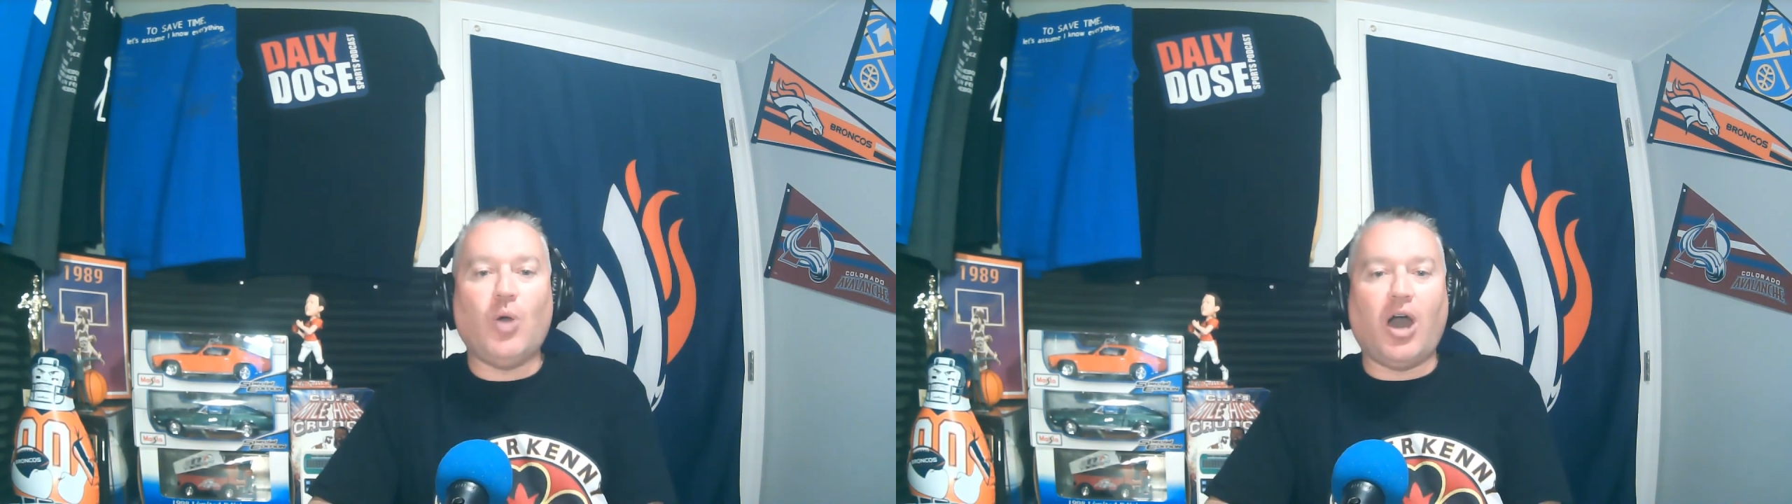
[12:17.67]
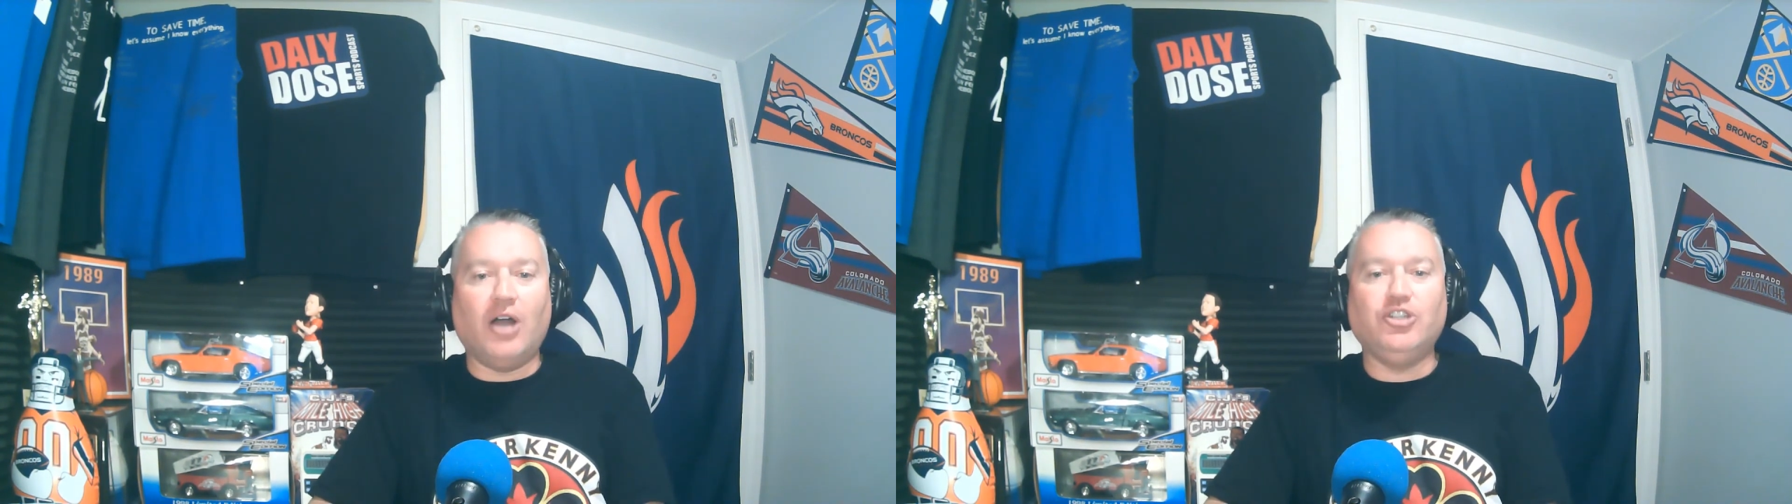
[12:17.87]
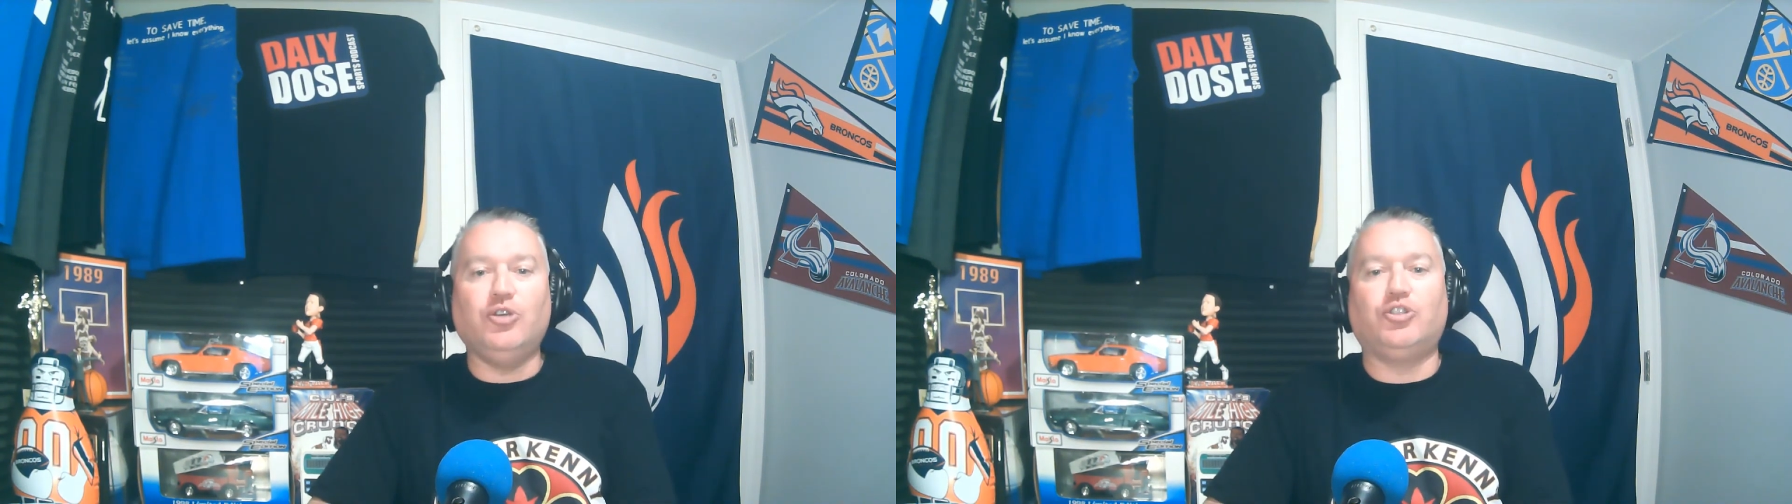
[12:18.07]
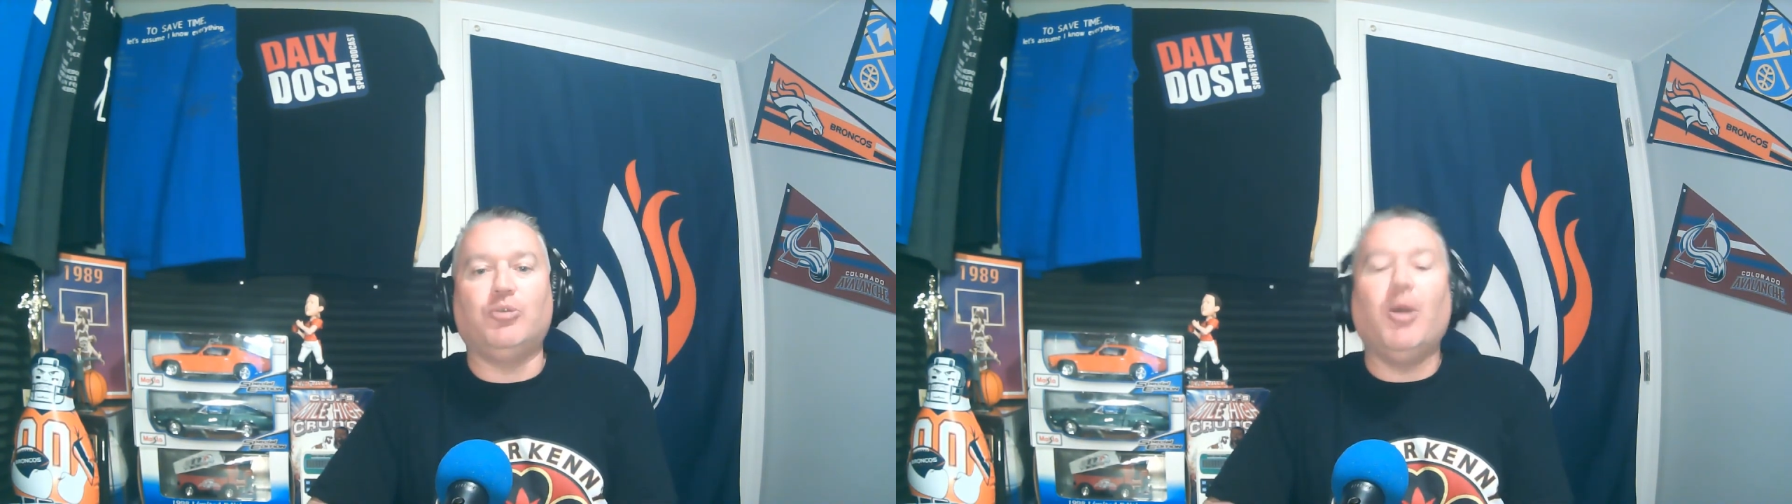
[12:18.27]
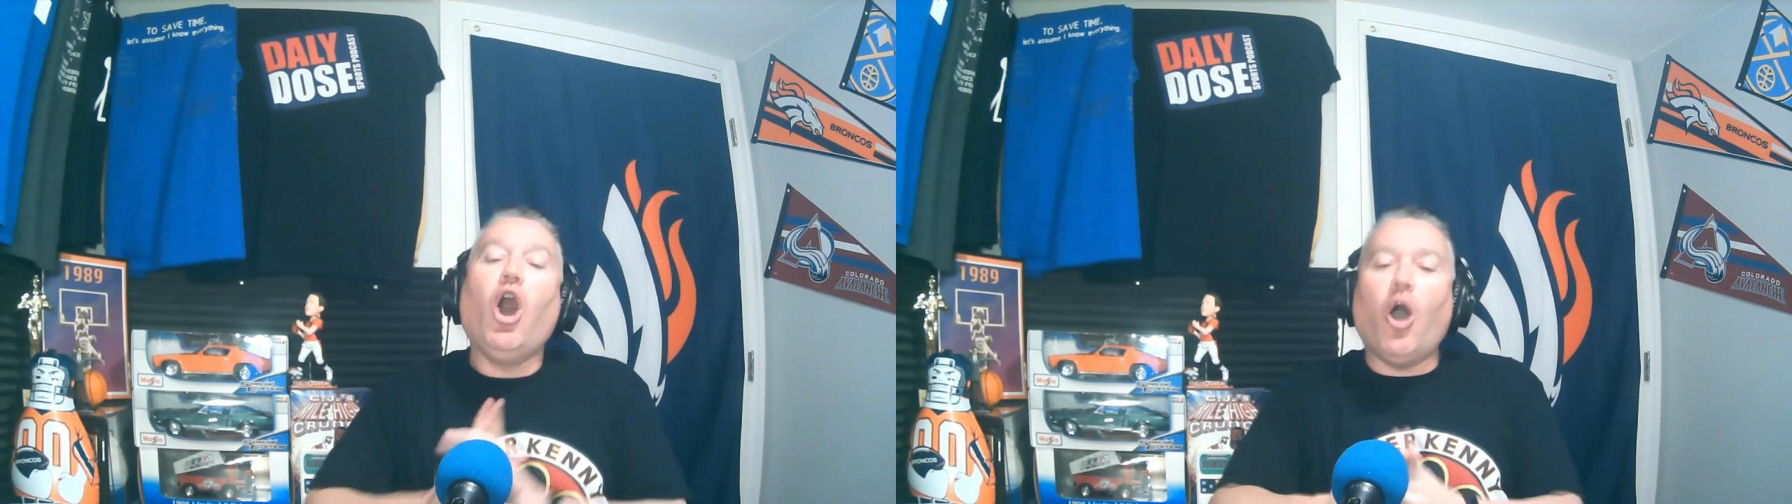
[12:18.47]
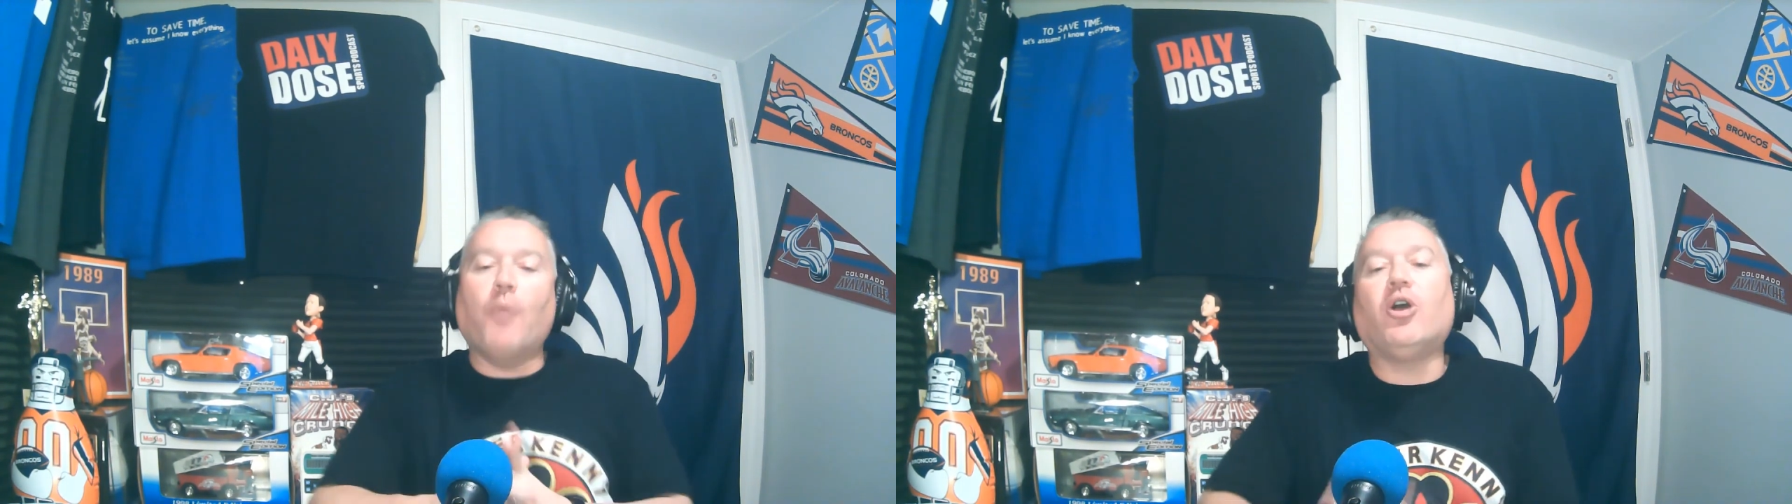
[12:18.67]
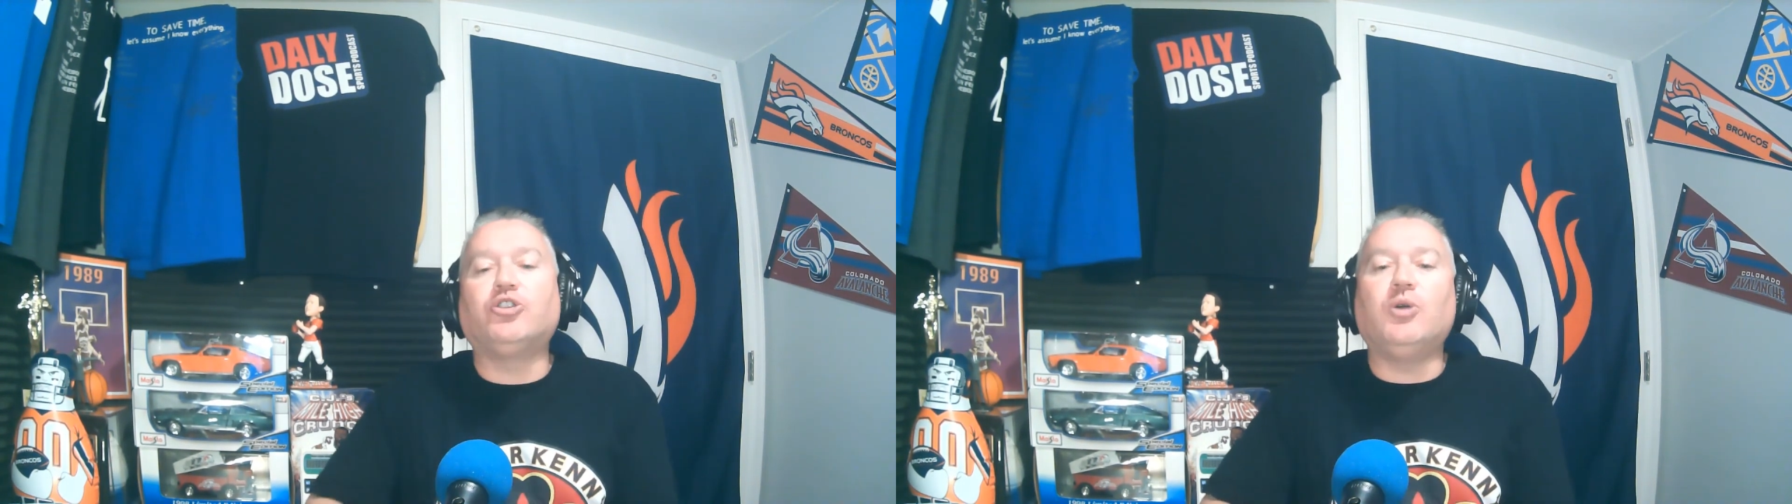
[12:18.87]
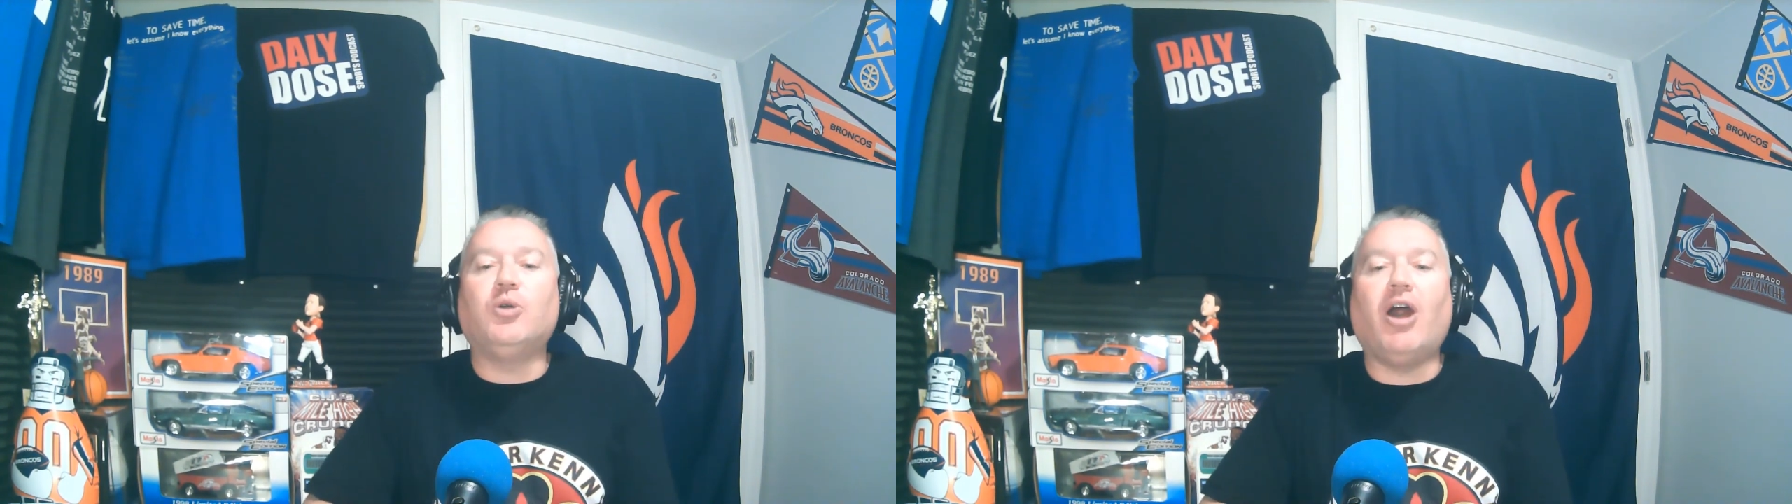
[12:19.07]
on YouTube. Hope you're all
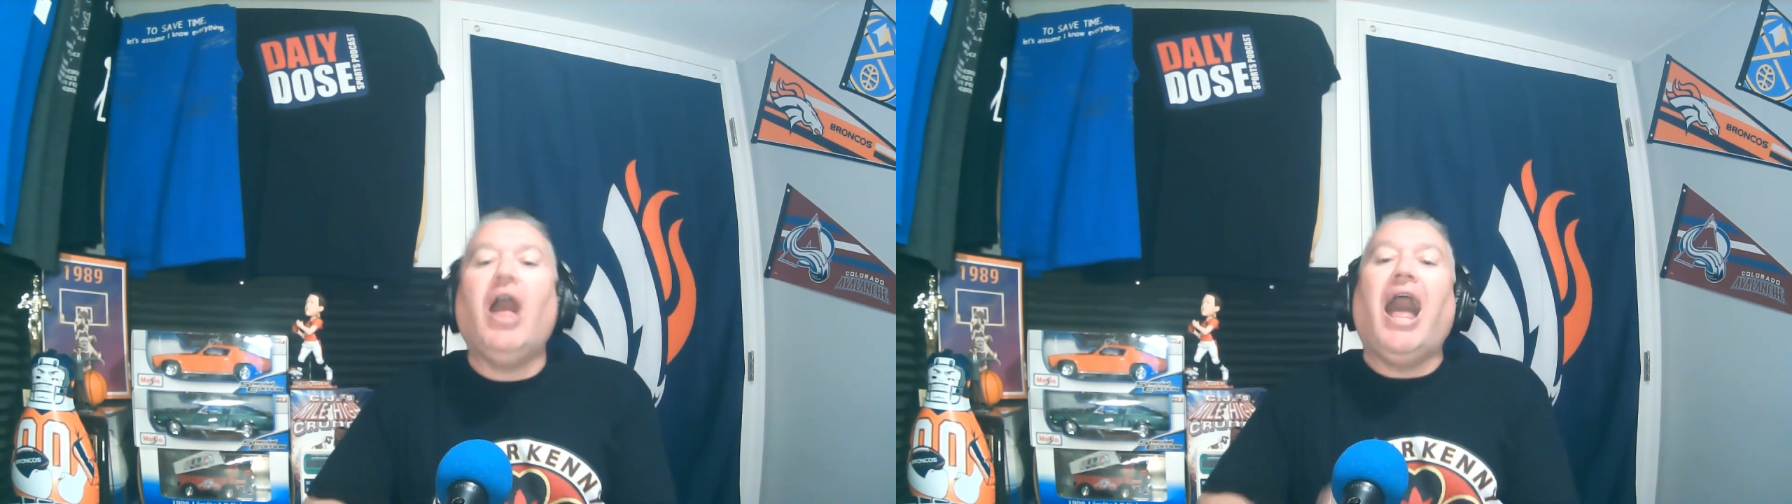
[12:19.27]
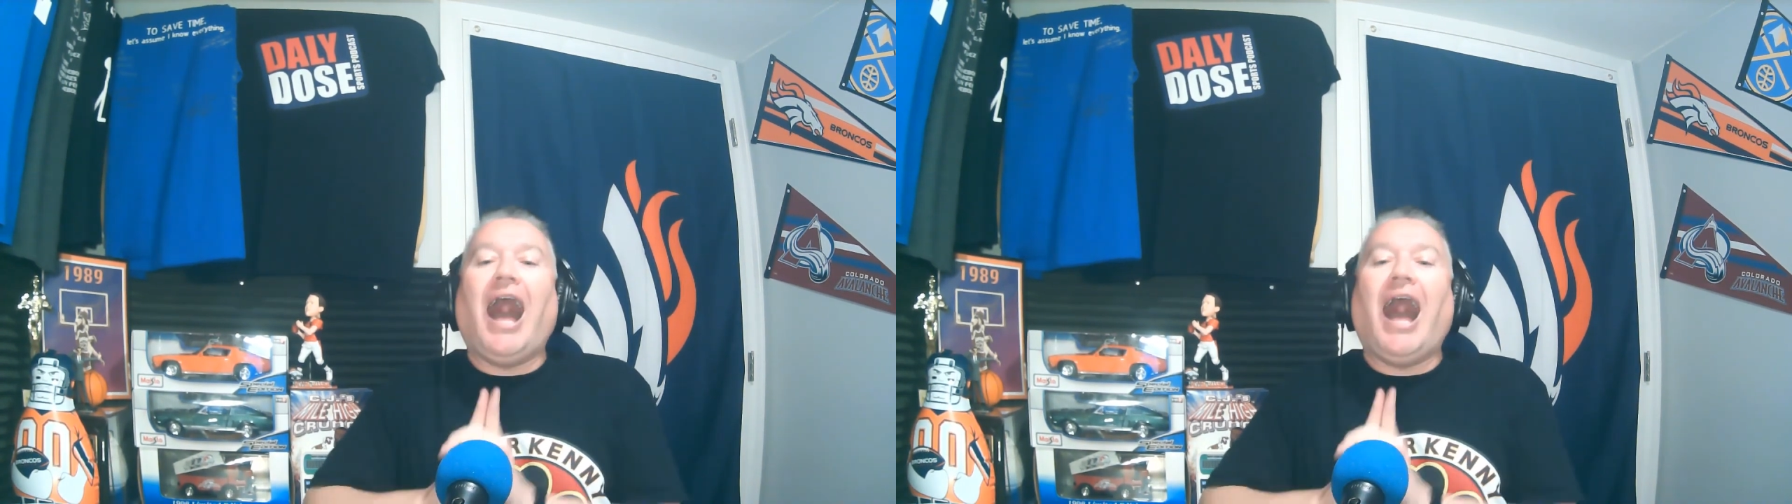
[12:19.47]
doing well.